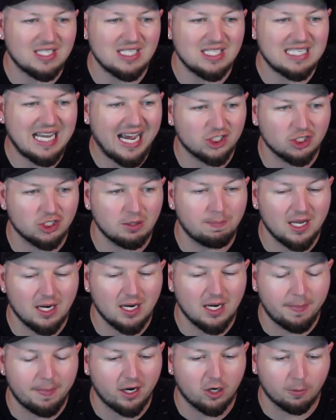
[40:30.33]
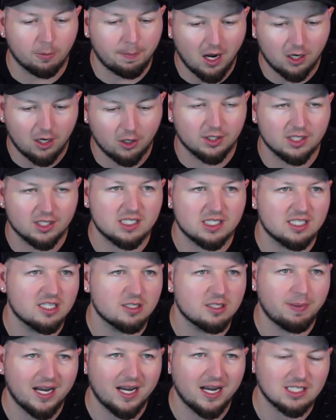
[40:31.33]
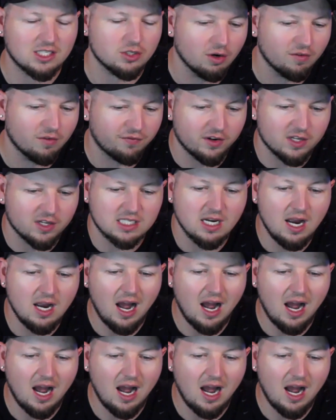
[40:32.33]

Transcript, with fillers: He's actually been a better putter. This is his best surface.